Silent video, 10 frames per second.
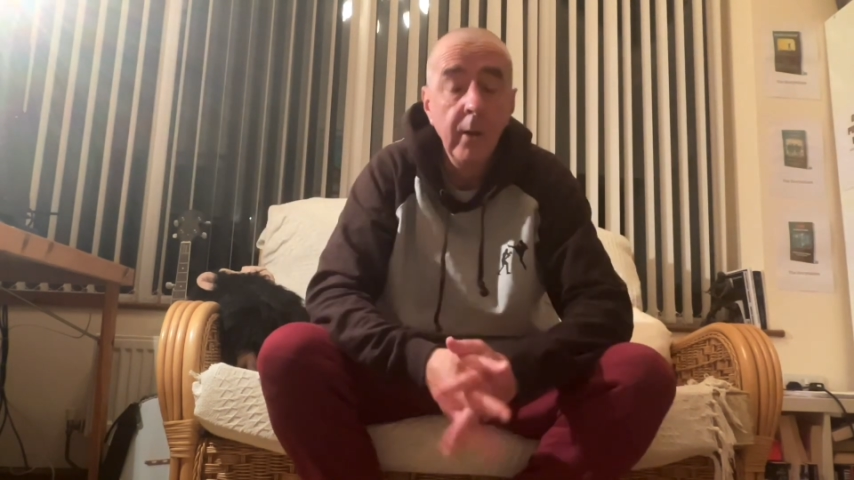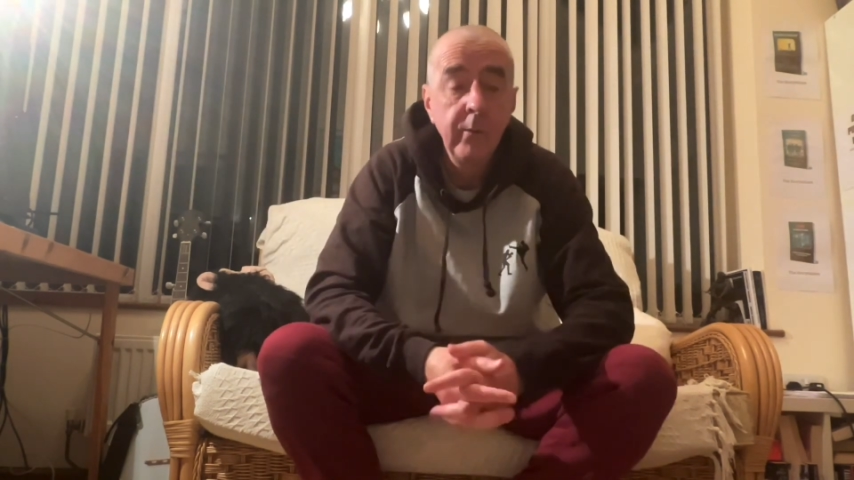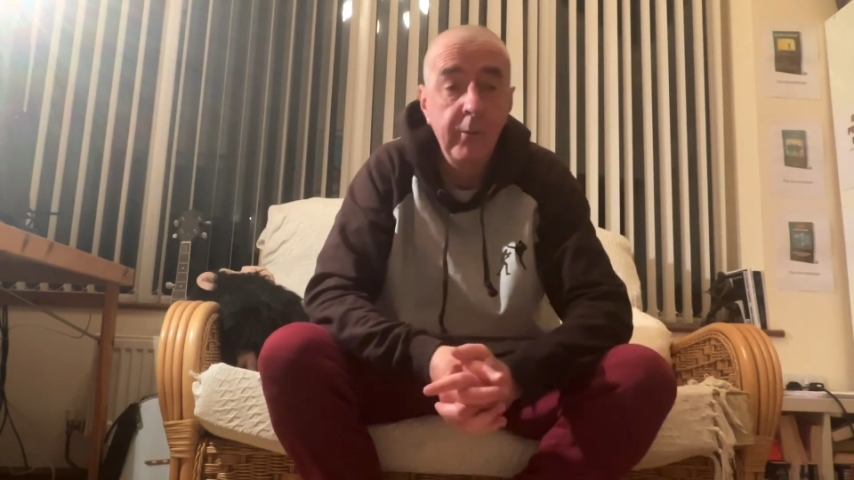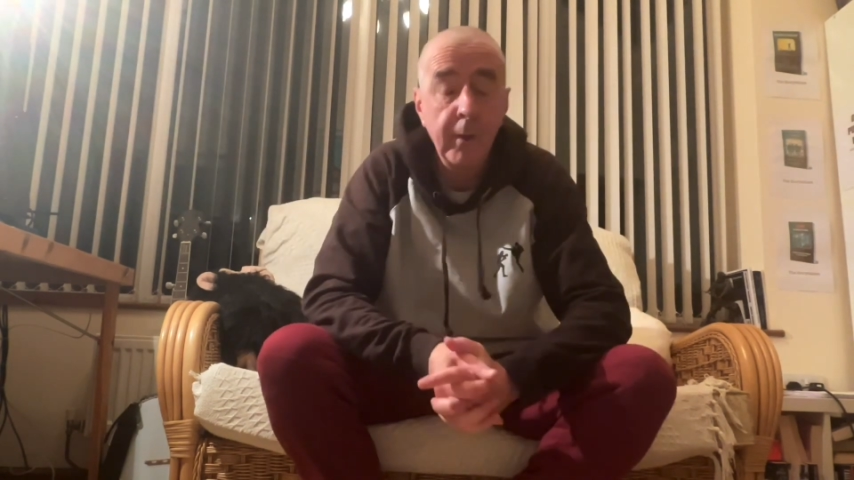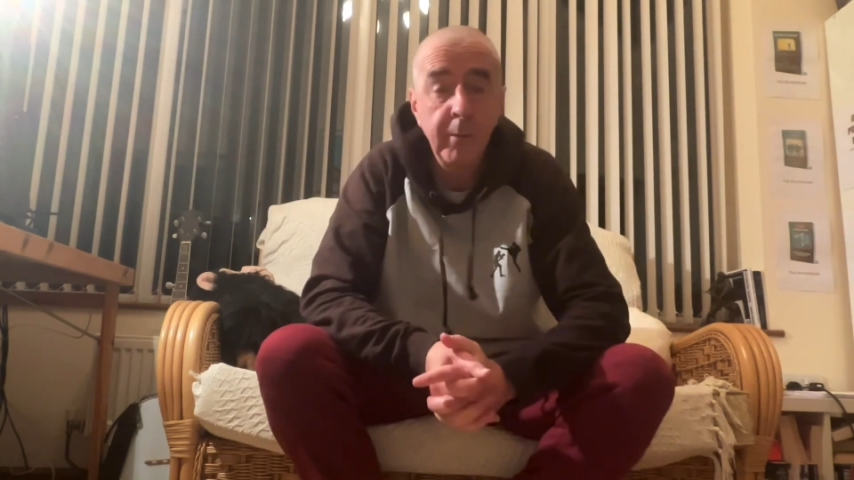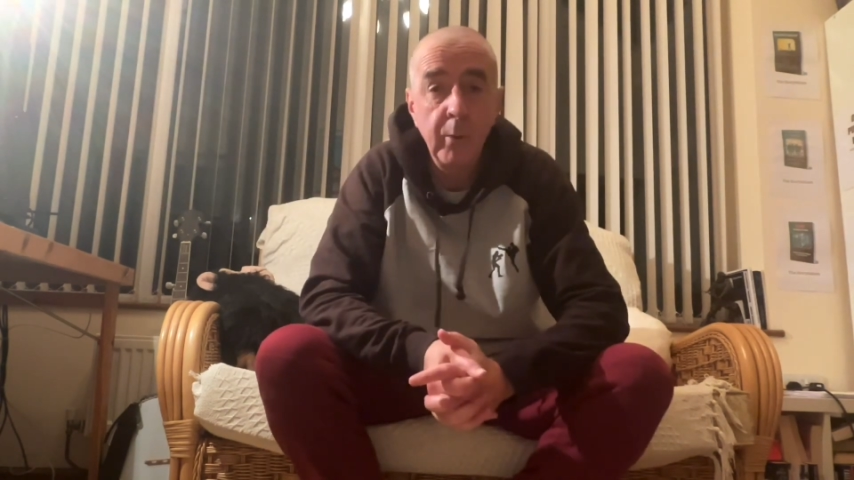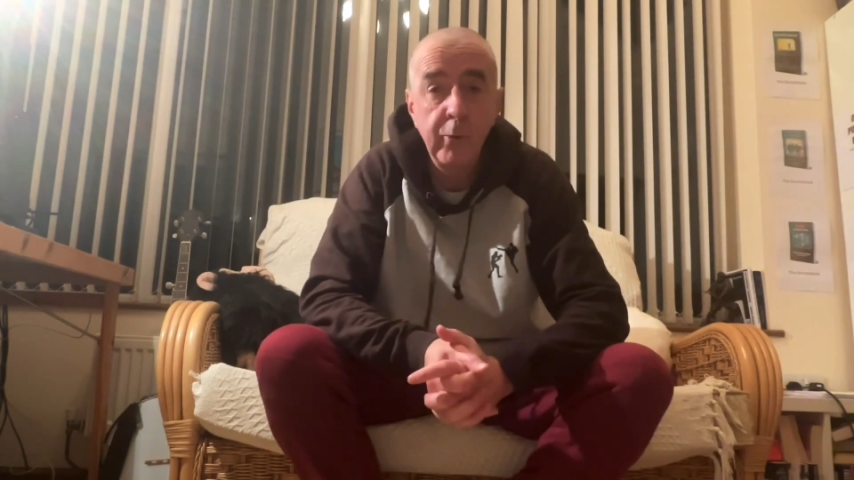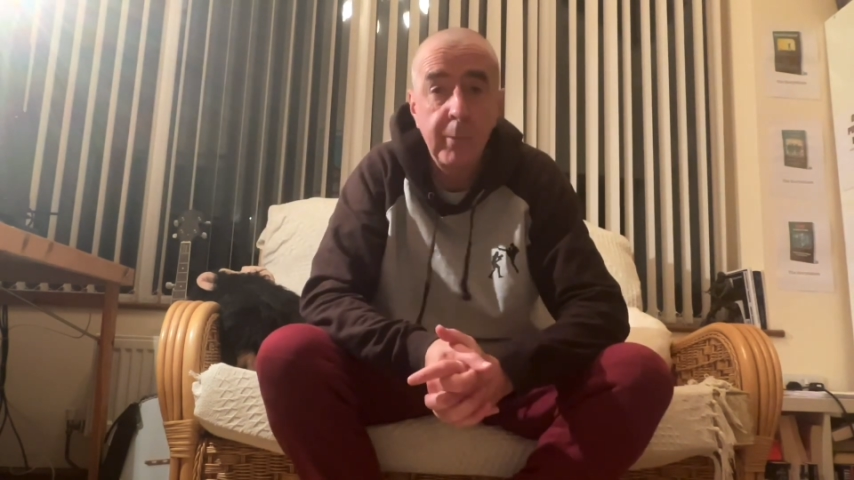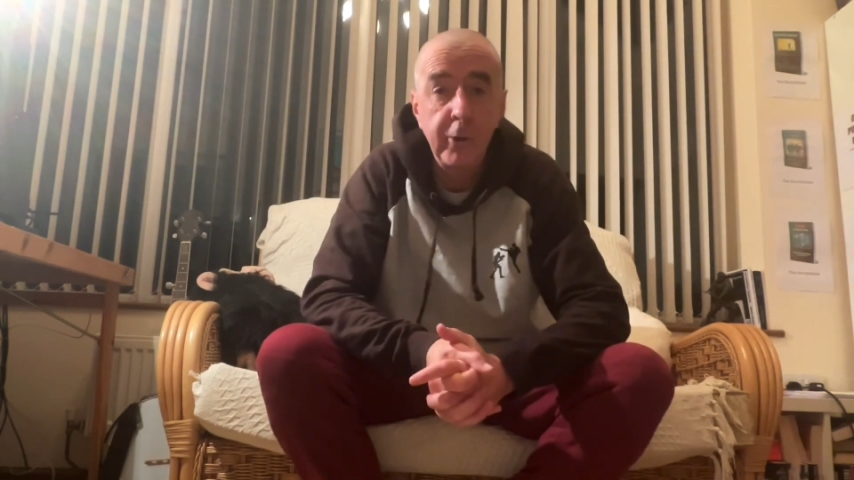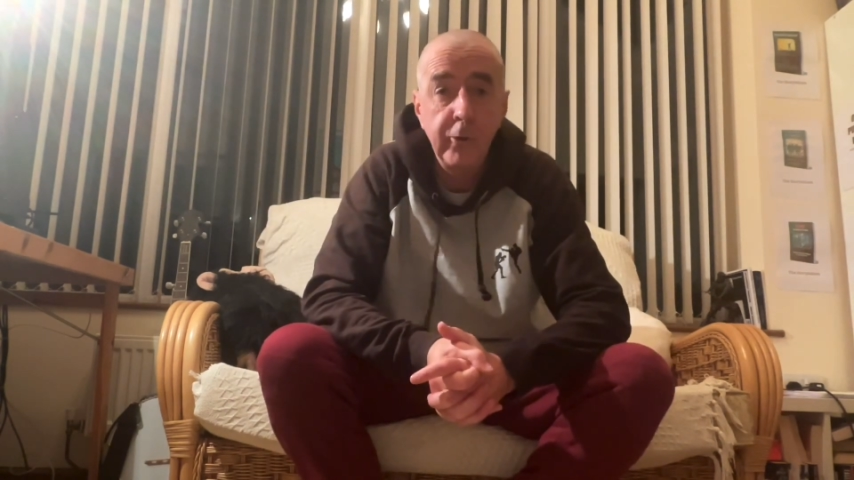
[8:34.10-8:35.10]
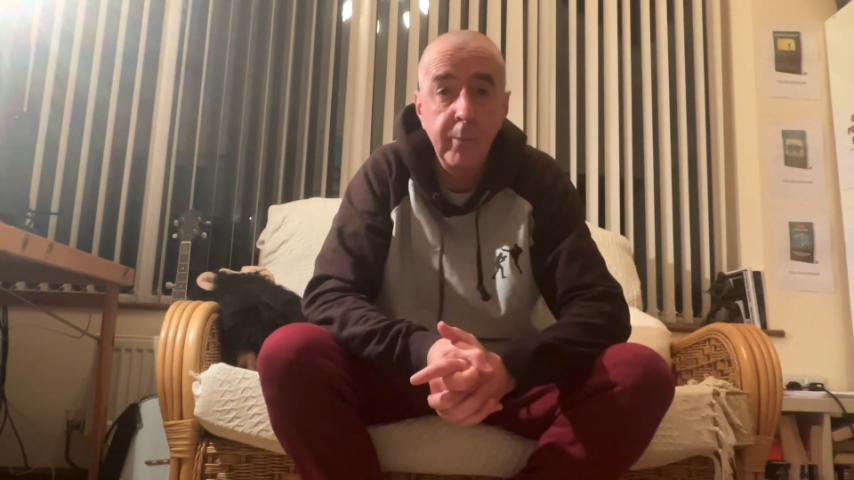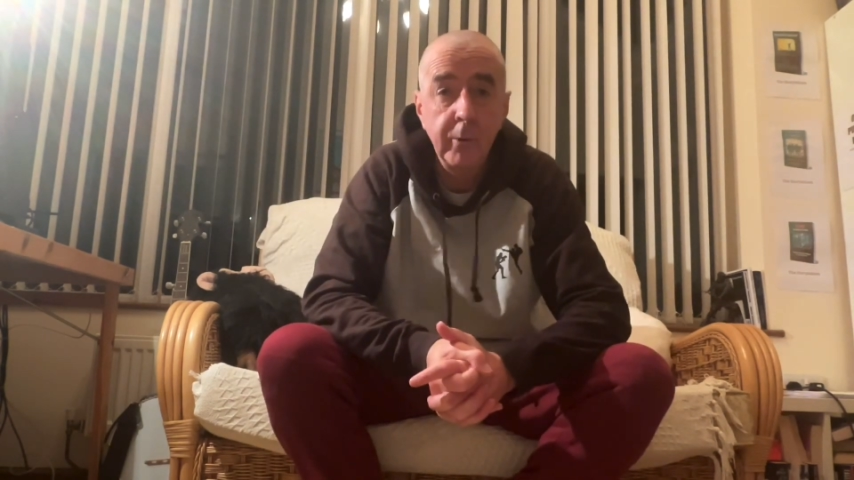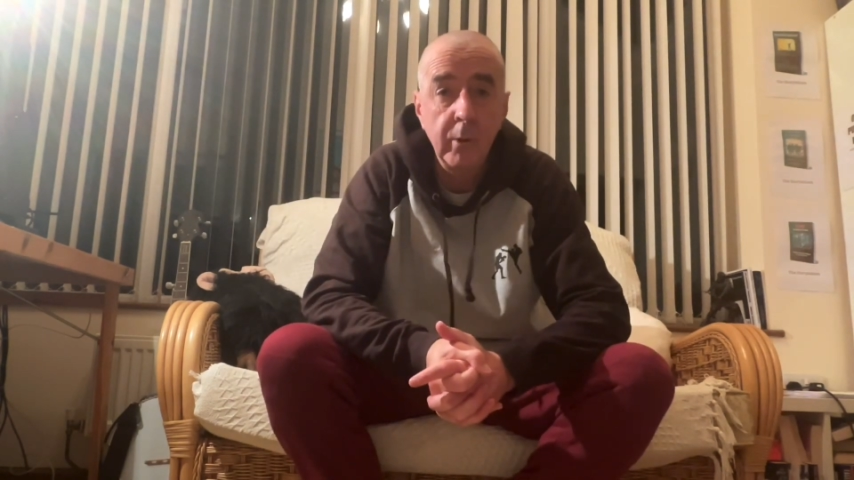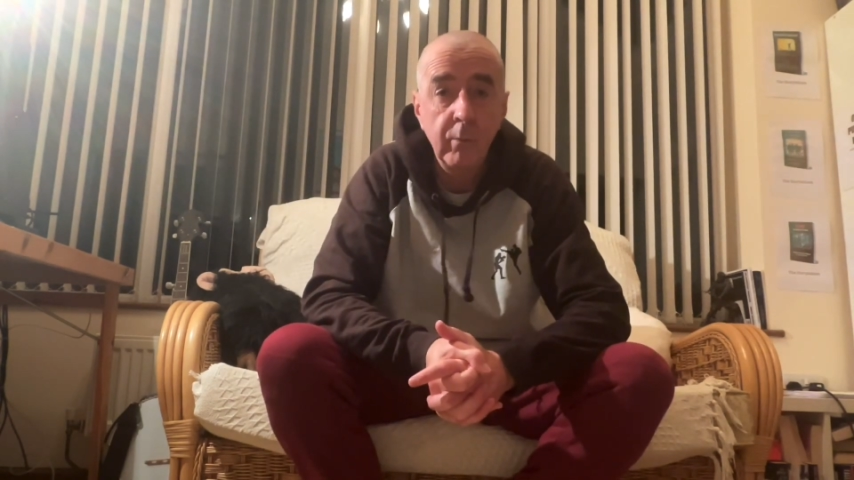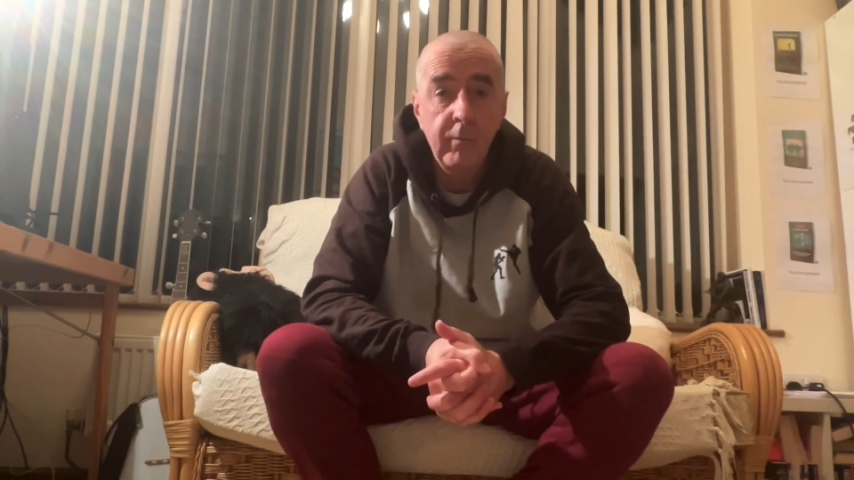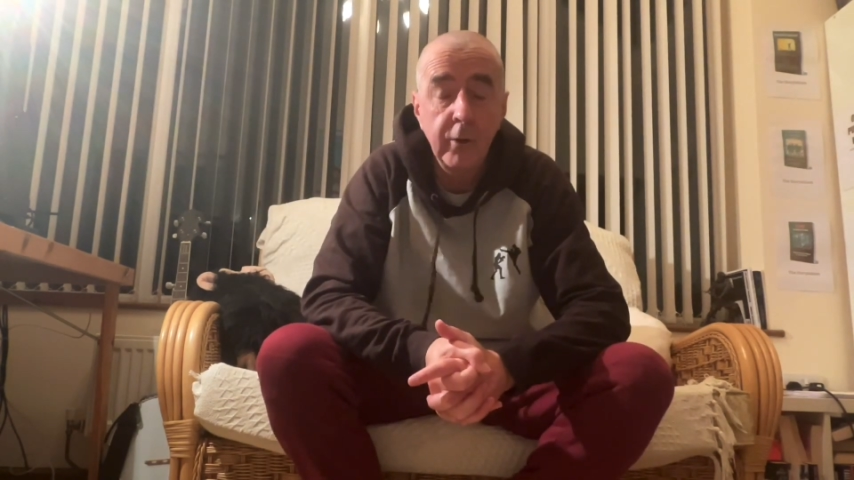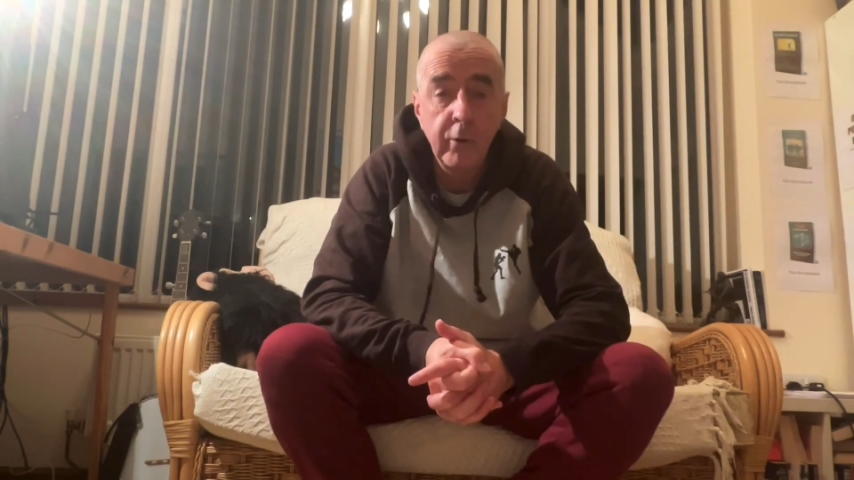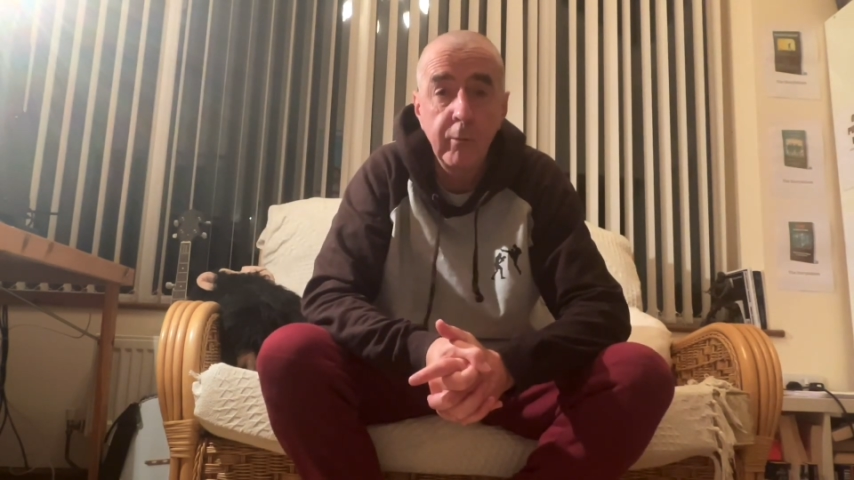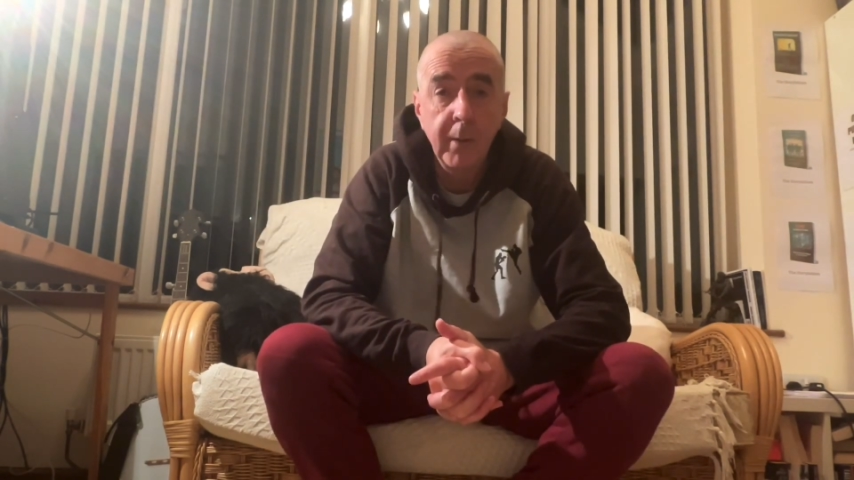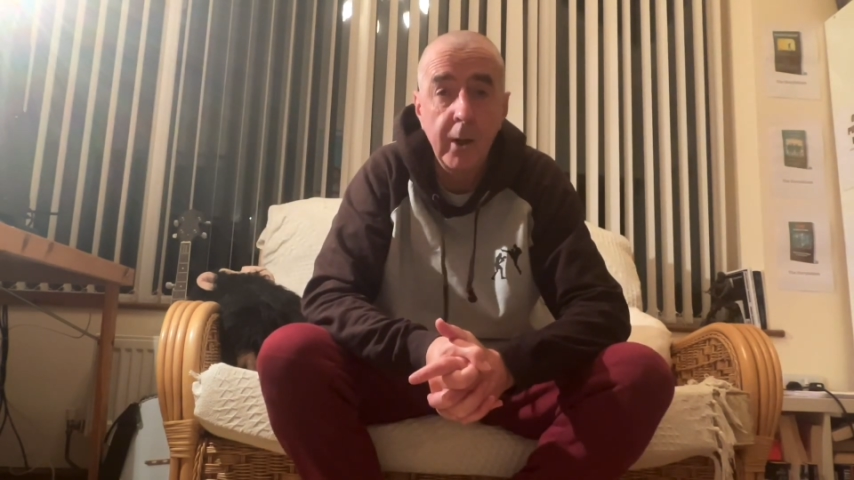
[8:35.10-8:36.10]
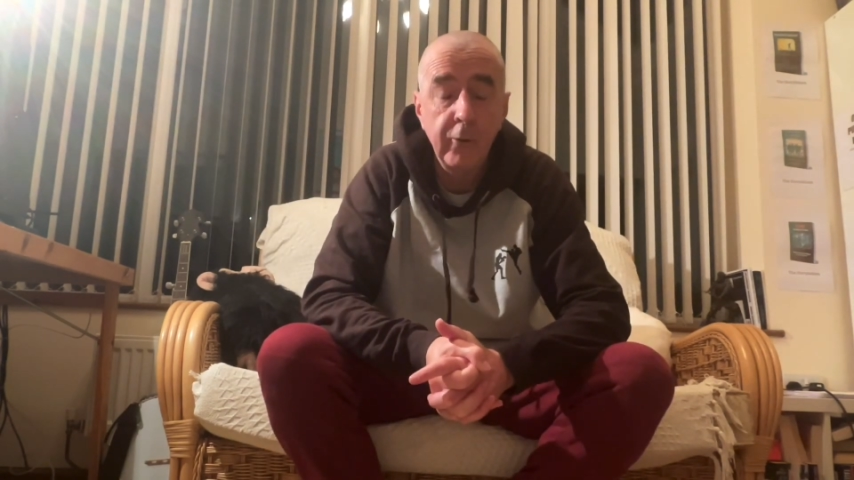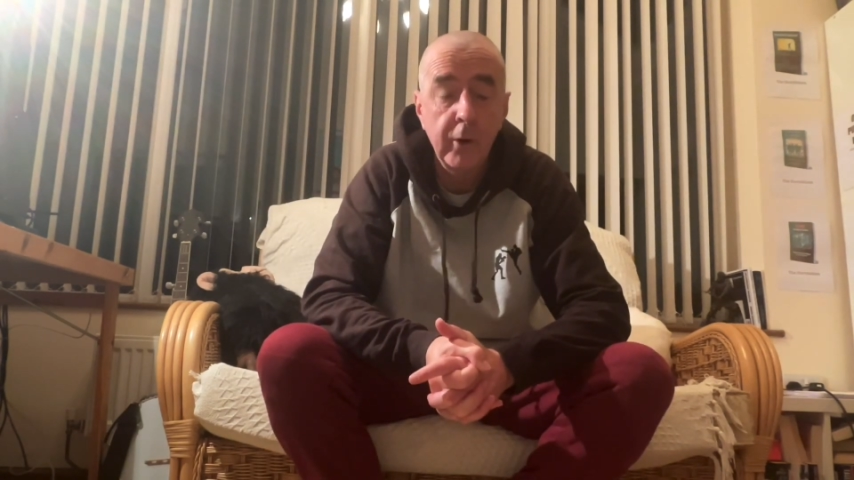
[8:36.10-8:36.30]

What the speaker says: develop my own spaceship and go and find another planet.